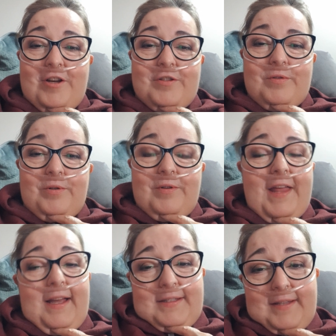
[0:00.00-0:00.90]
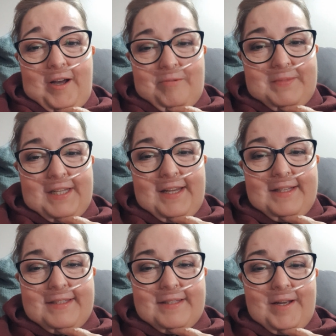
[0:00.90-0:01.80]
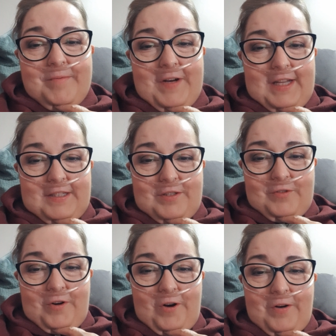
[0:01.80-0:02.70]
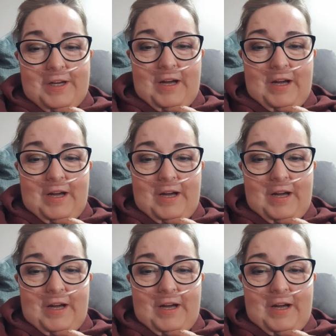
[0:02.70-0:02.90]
So that's the updates. I'm ready to rock.